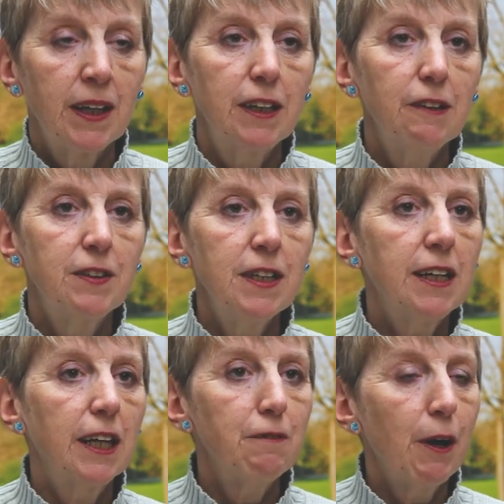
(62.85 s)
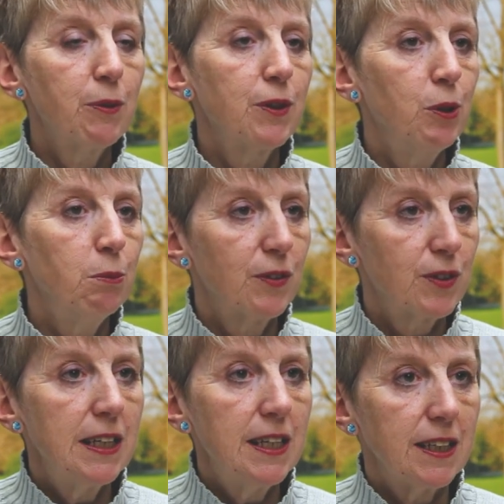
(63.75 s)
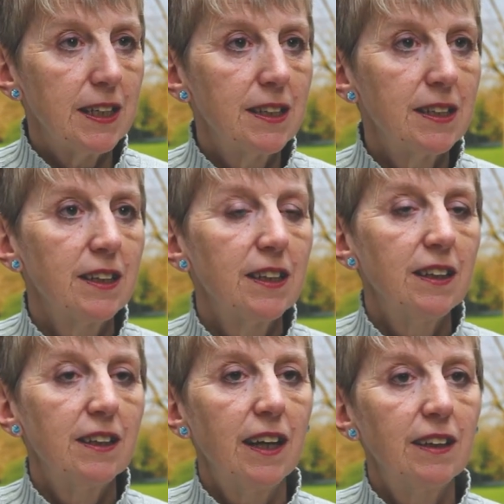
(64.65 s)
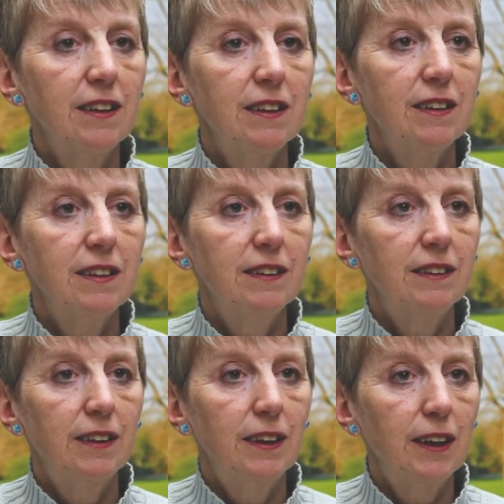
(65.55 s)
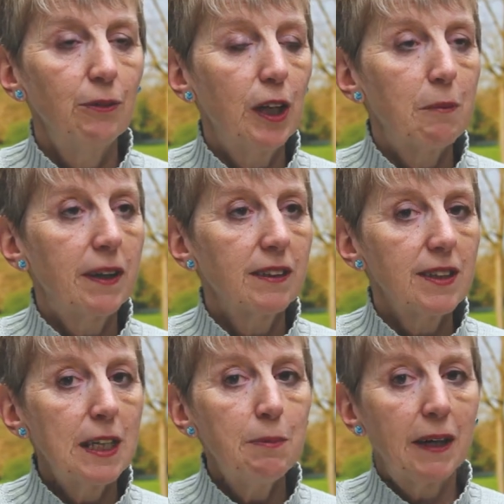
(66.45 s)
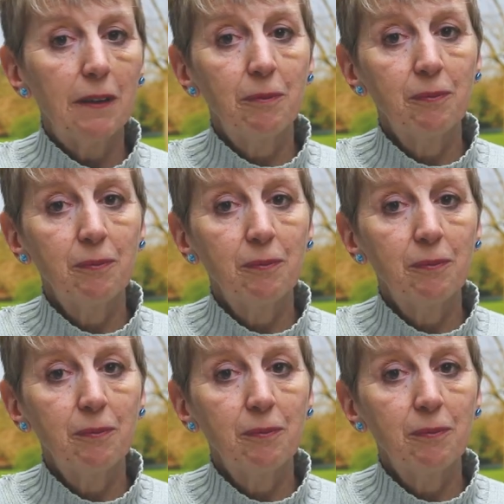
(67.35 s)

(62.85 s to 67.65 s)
And if they didn't get the requisite number of sneezes, then they would go back to sleep again.